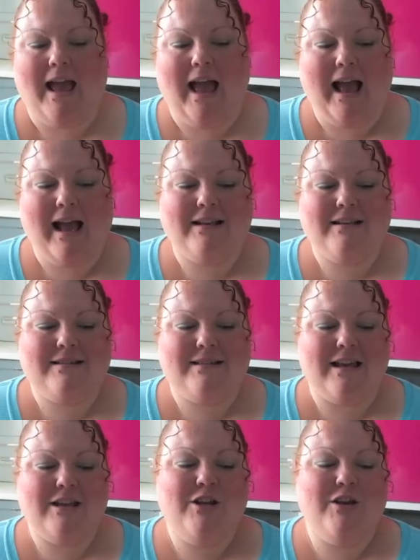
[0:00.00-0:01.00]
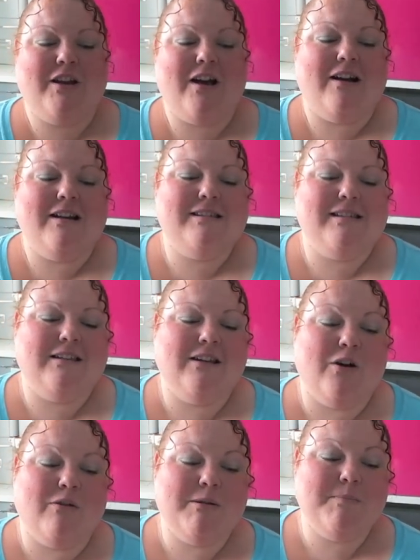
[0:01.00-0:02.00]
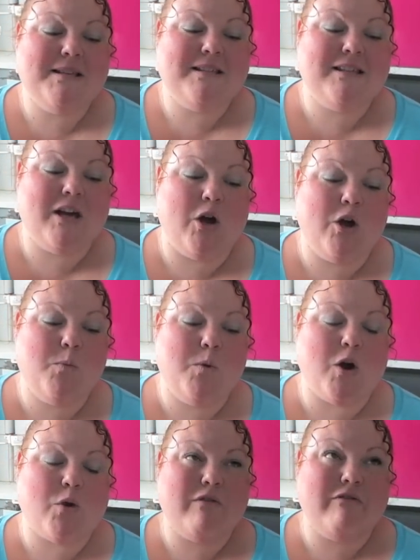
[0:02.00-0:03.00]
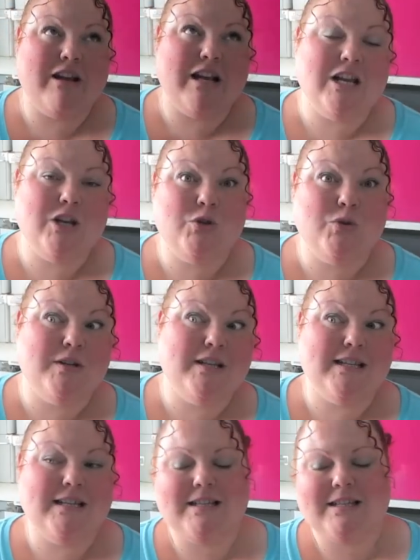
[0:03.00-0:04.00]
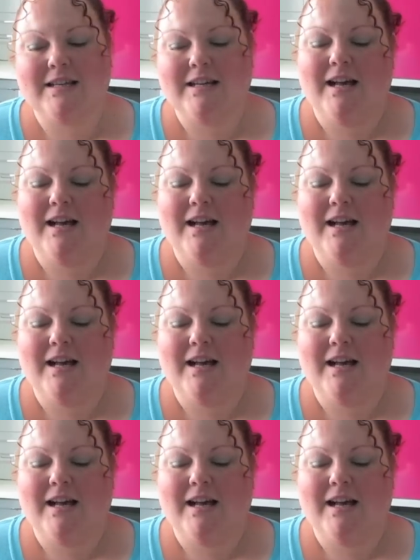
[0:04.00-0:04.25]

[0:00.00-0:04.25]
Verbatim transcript: and then you guys said, oh, we missed the homework, we really enjoyed it.